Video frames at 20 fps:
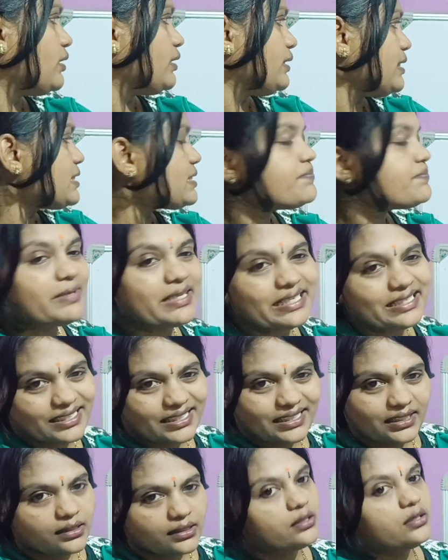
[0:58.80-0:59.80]
it is
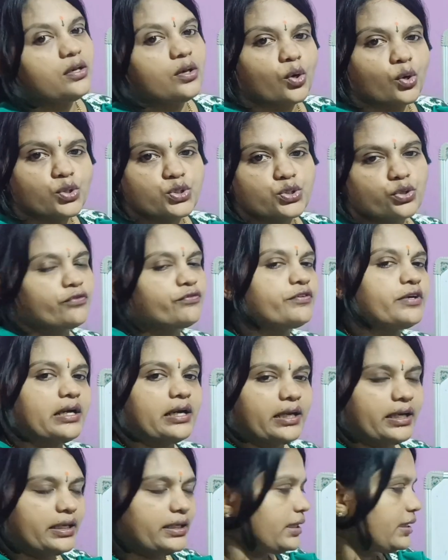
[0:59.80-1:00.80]
Mendelian laws of
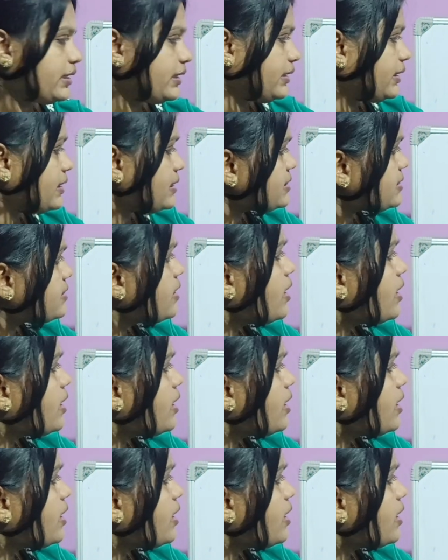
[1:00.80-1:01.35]
inheritance,